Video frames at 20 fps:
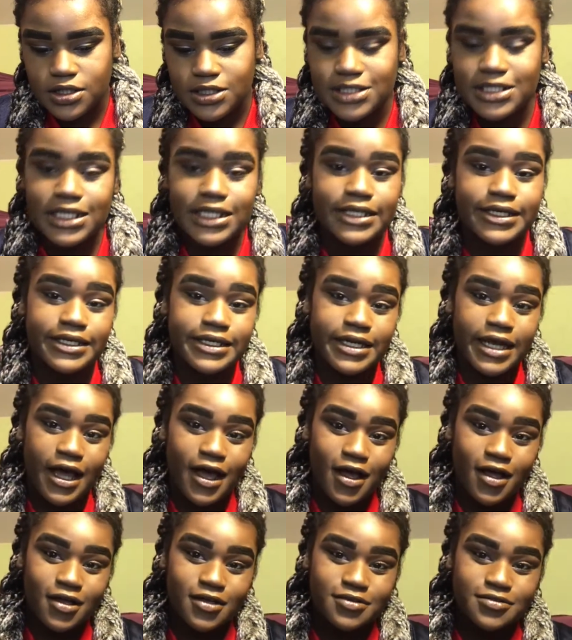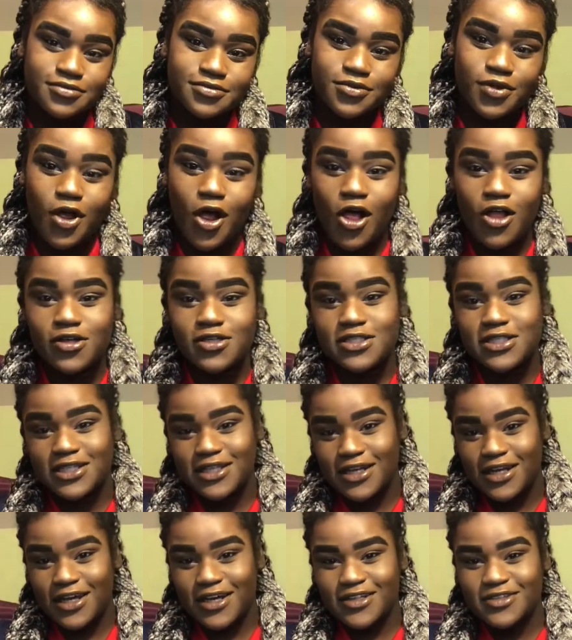Selena. We'll call her
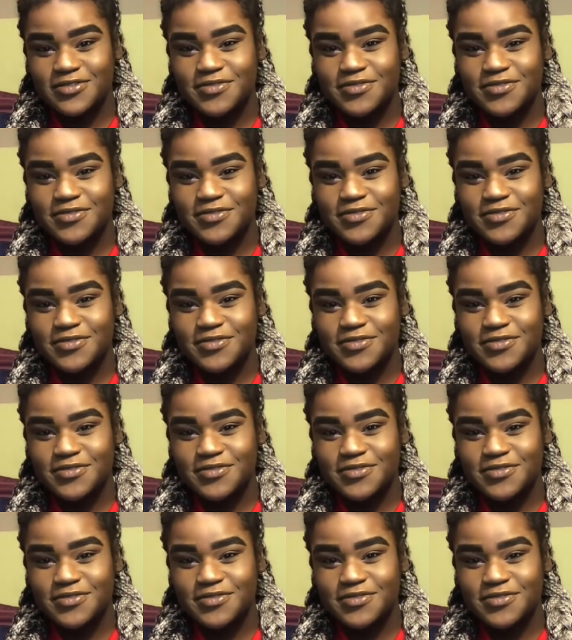Selena.